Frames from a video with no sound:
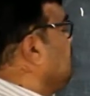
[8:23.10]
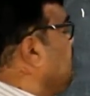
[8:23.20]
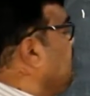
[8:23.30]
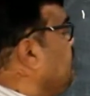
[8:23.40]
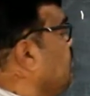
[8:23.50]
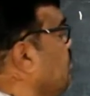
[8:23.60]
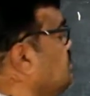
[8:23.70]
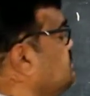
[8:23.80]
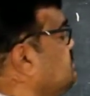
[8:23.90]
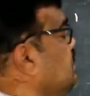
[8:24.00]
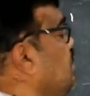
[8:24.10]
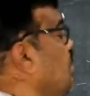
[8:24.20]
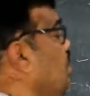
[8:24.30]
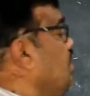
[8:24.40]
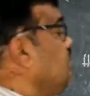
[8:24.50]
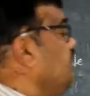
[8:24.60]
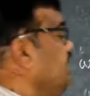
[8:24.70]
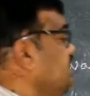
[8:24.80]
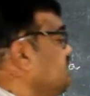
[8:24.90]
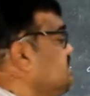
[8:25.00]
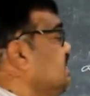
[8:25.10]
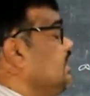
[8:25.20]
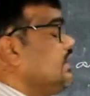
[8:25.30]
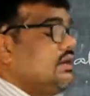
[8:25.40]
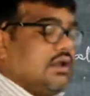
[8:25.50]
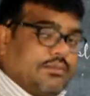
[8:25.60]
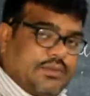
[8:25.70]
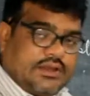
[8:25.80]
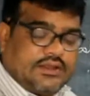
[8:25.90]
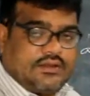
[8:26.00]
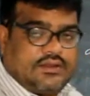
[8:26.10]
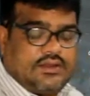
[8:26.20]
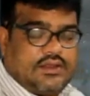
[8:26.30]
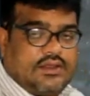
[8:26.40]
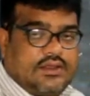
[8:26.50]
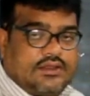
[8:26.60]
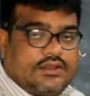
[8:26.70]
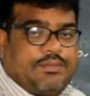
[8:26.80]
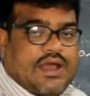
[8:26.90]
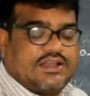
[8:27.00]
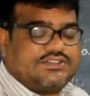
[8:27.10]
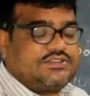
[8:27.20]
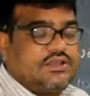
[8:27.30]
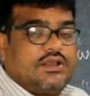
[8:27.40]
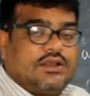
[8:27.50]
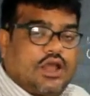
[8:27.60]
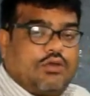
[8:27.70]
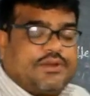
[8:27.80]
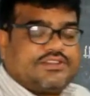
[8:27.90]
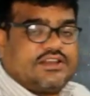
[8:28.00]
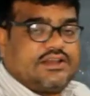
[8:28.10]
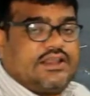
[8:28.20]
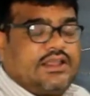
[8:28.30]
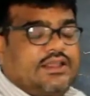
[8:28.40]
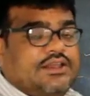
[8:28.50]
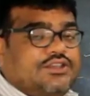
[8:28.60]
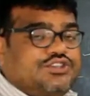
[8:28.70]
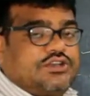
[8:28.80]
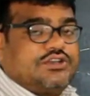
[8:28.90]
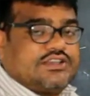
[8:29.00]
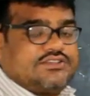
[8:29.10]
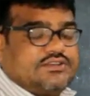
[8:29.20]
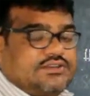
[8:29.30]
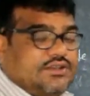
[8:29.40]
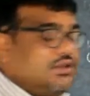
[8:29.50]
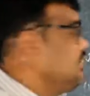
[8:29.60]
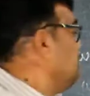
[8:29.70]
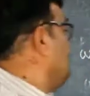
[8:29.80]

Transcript: he was always grumbling in the past. Now presently she doesn't,